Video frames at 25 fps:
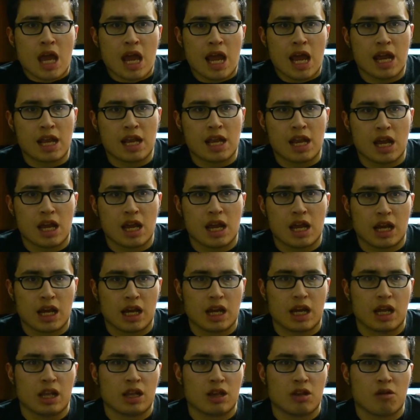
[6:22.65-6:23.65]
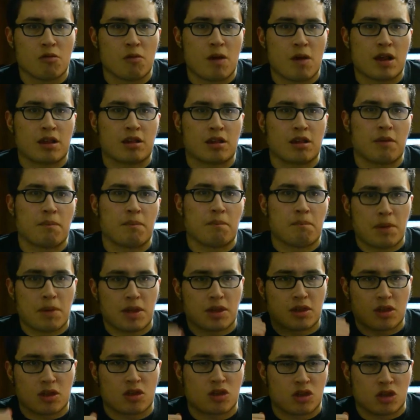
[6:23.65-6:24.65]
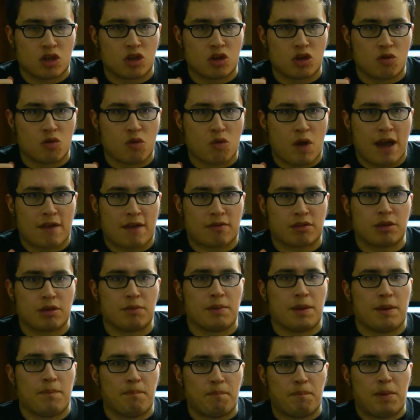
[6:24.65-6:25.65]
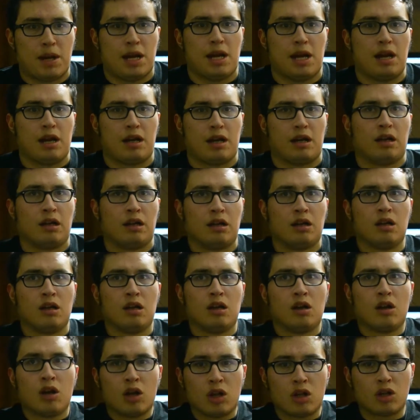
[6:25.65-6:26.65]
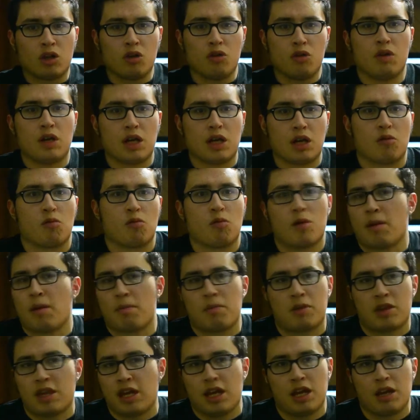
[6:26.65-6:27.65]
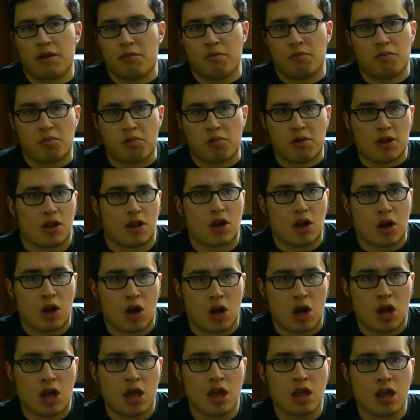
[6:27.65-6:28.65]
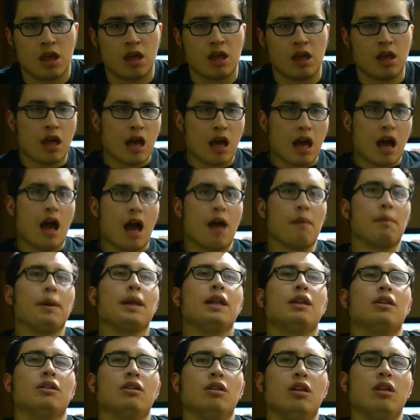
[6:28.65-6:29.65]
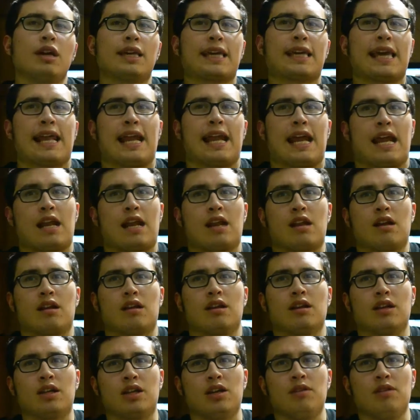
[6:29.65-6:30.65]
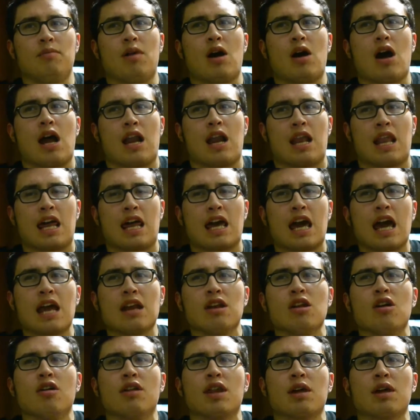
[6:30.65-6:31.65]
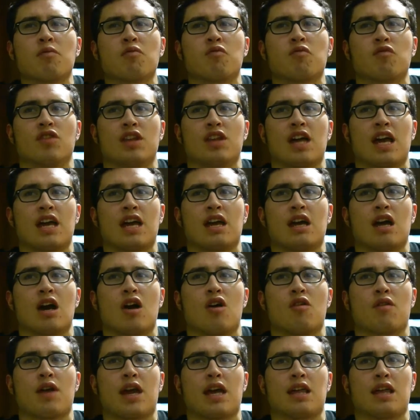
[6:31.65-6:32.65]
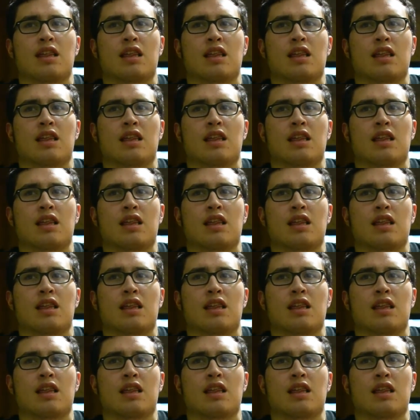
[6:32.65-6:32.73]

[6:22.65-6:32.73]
in the wrestling business, you have to be big. Do you hear what I'm saying, brother?" I mean, look at it. Come on. Like, I know okay,